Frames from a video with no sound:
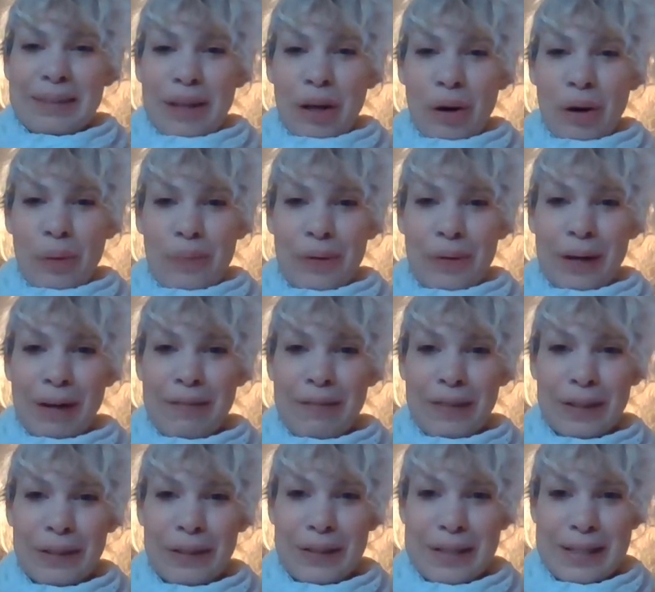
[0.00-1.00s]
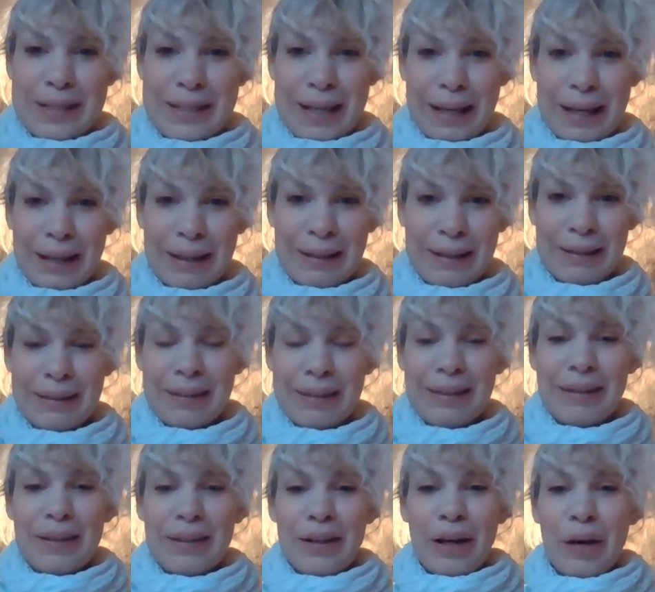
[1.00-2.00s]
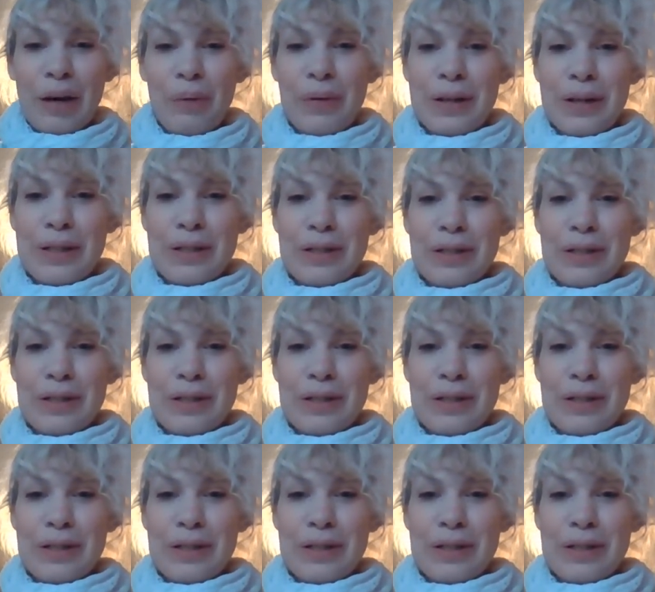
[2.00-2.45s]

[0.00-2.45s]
I hope you're having a good day. I wanted